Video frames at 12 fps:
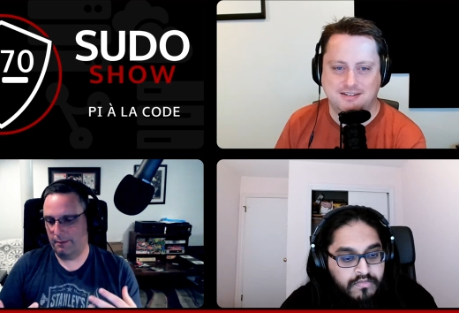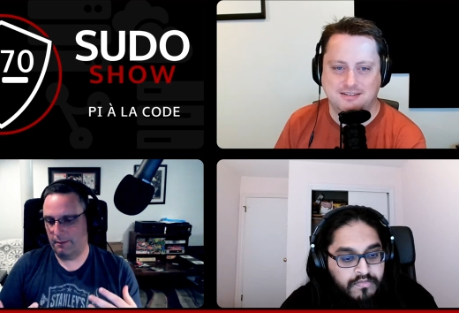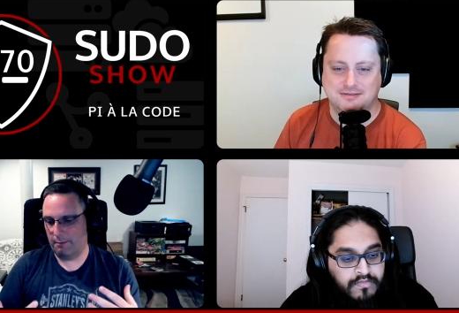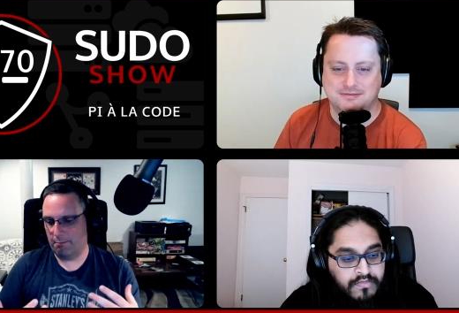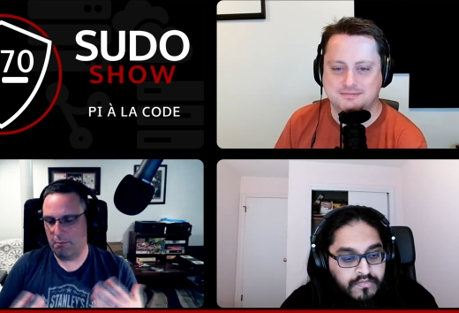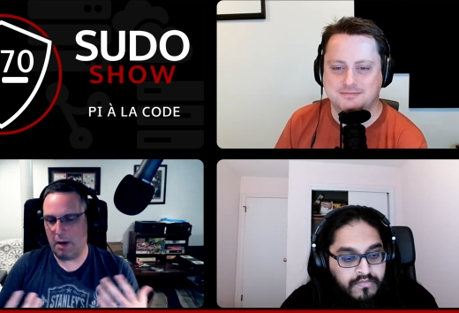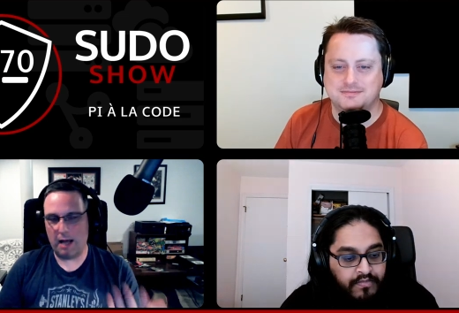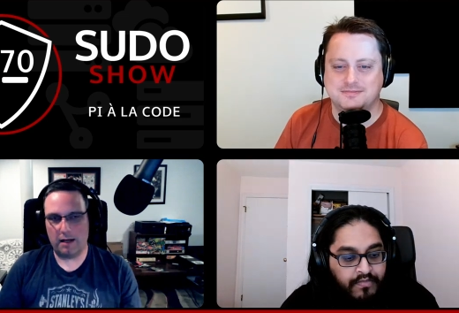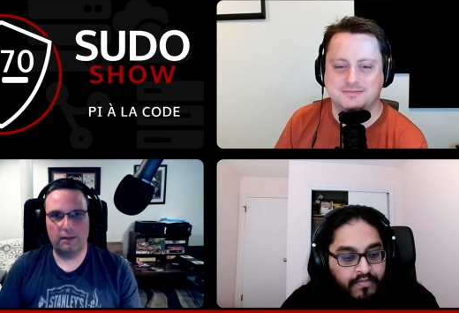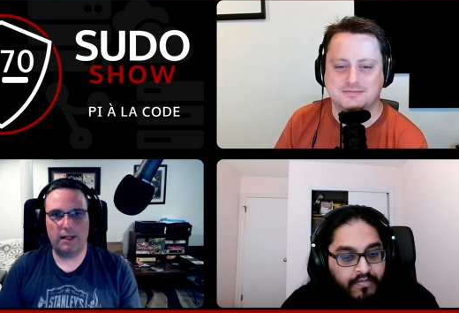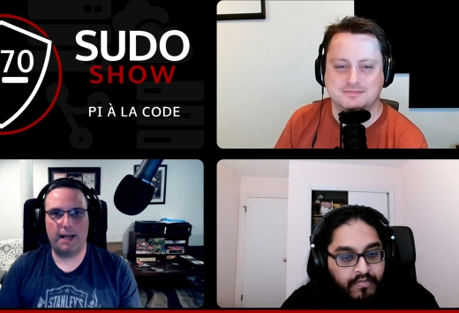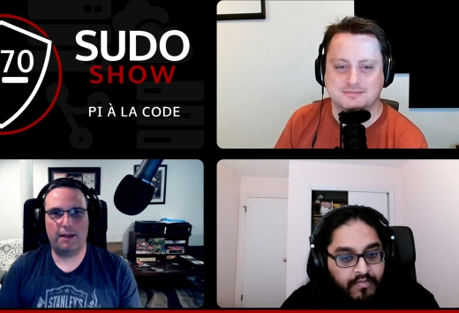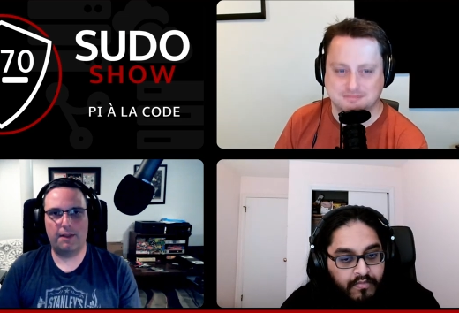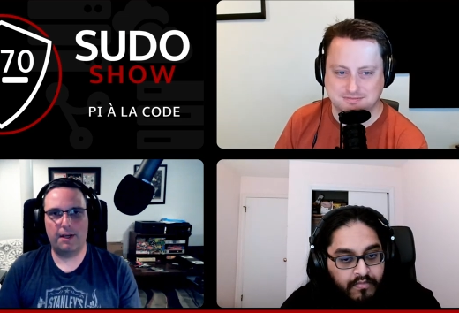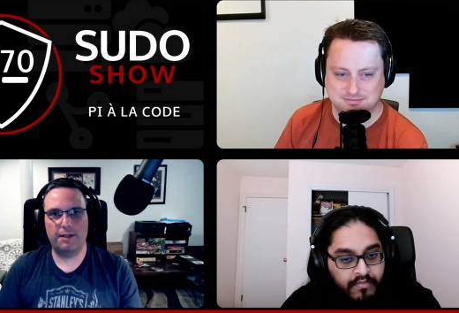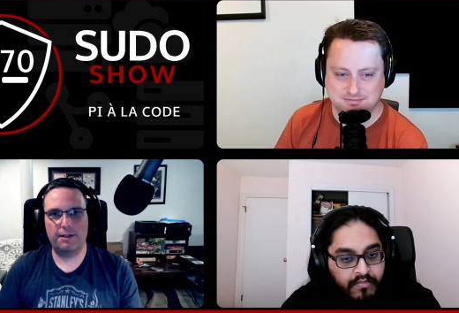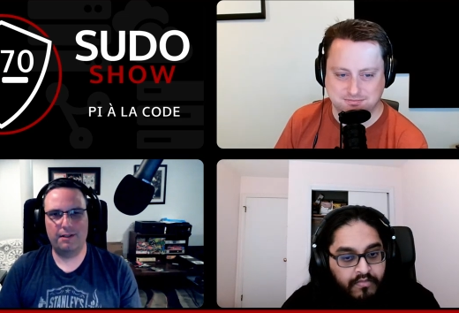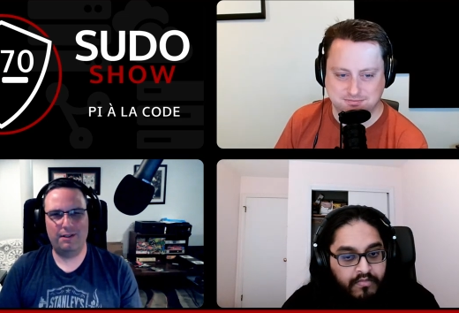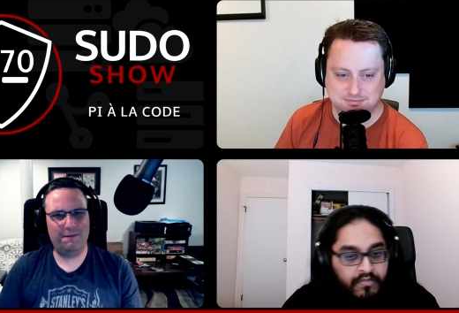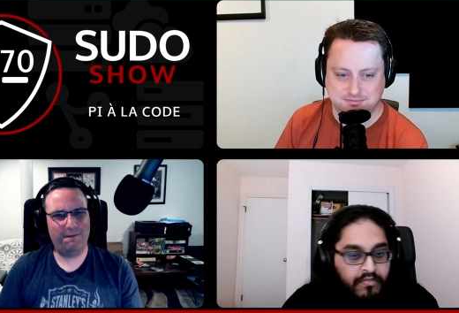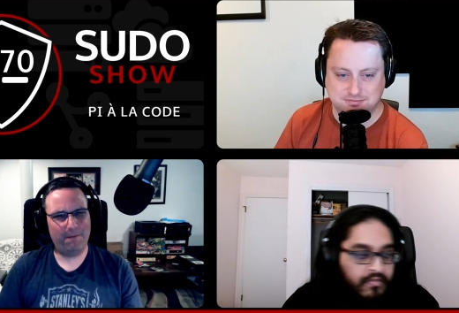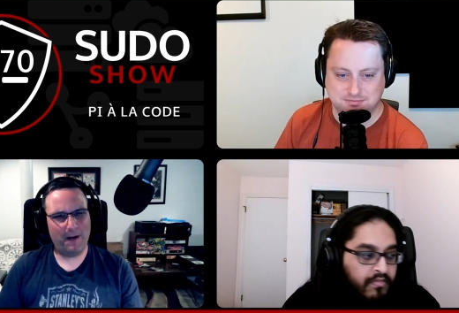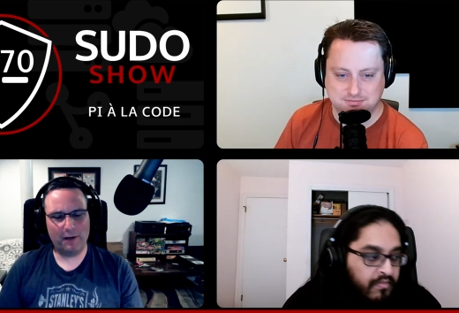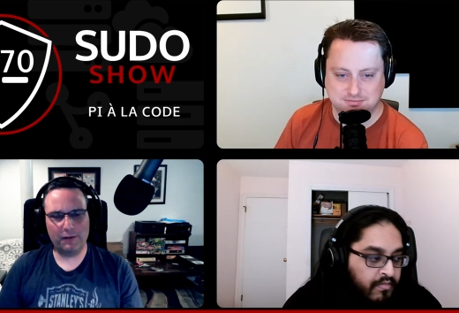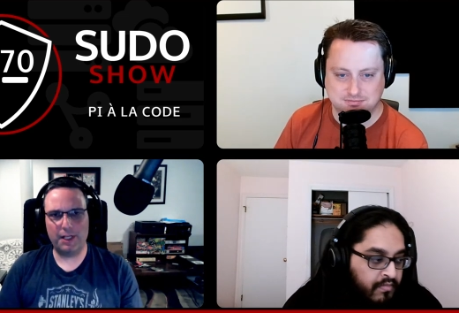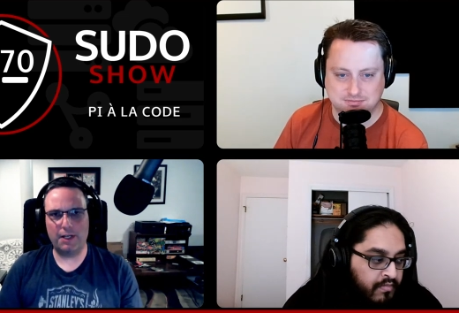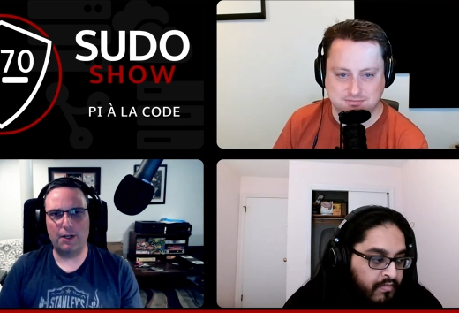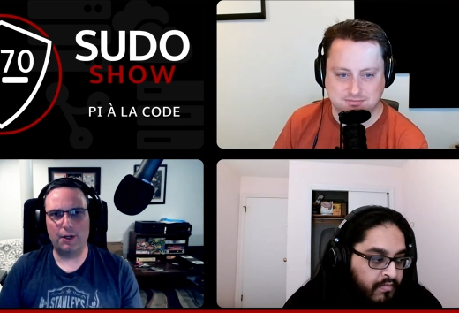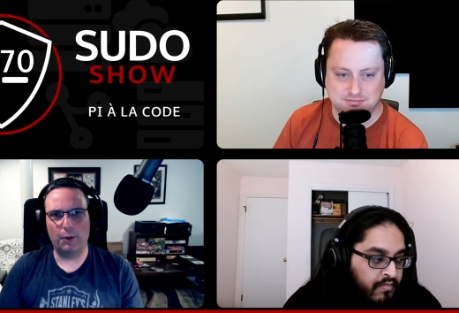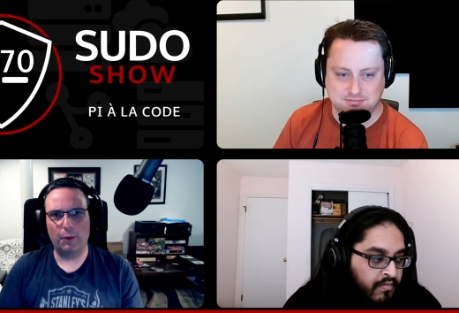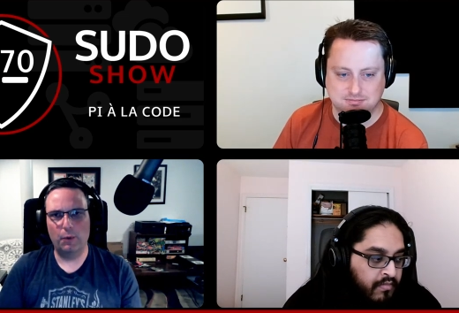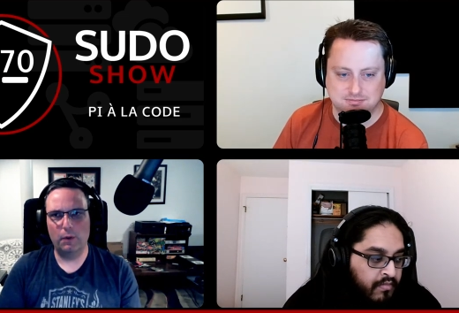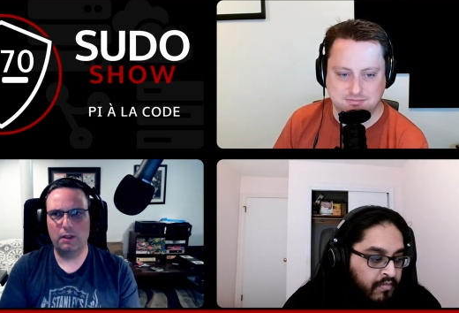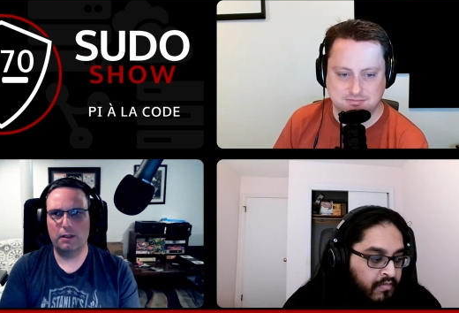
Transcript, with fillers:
Speaker 1: model like this, it's fairly new,